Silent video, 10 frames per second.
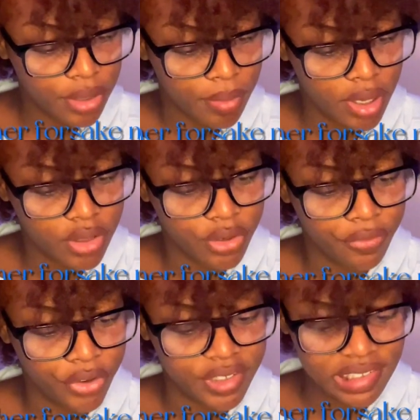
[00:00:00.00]
and mother
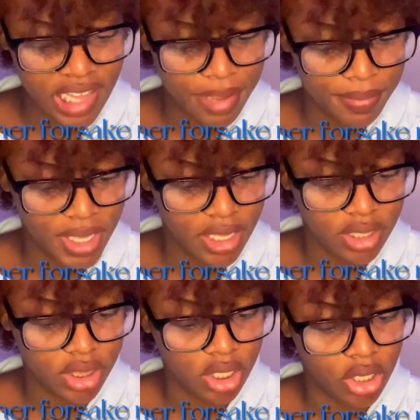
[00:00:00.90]
forsake me,
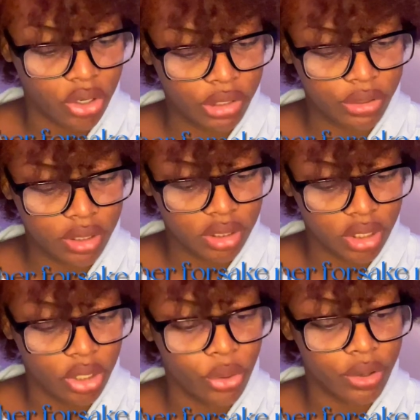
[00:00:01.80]
the
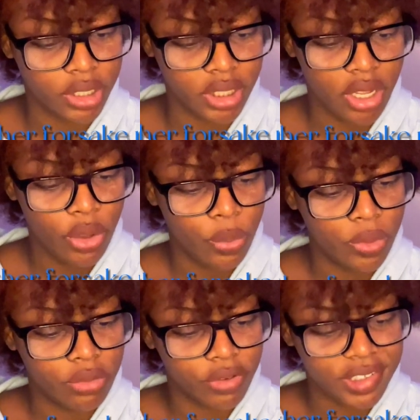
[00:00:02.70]
Lord
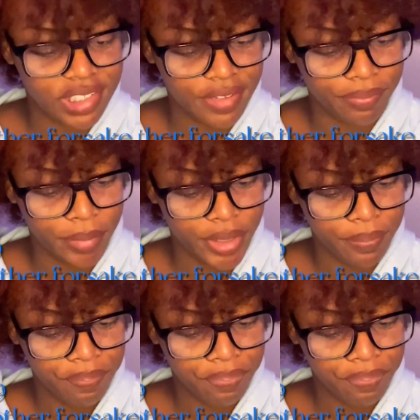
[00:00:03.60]
will receive me.